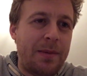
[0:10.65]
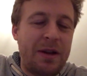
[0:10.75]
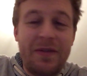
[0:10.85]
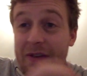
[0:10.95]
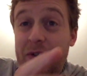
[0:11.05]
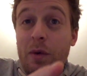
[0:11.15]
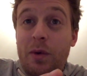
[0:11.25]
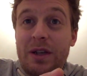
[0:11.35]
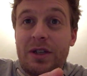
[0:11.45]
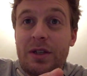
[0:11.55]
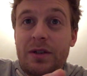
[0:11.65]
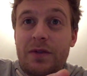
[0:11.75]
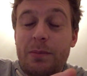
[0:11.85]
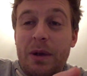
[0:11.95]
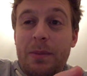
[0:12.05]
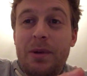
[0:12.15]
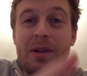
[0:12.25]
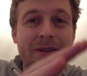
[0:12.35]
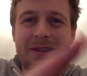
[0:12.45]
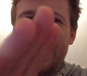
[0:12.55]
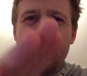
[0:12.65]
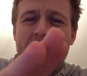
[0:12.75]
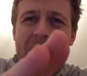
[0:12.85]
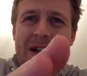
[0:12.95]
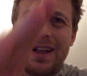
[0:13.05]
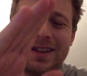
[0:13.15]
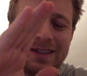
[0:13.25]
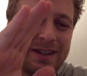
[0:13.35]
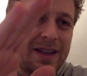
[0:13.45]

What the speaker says: I've had a few questions from people. It's a great class.